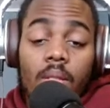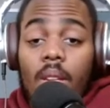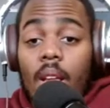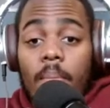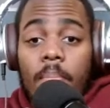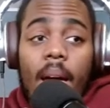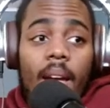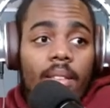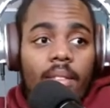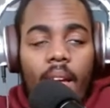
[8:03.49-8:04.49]
getting
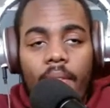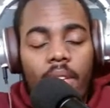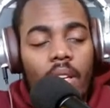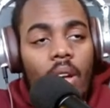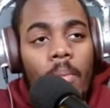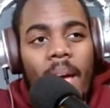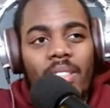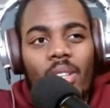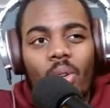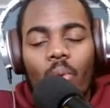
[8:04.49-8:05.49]
back, having to get back
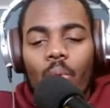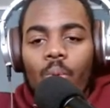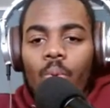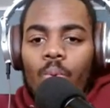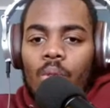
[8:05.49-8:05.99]
to the root,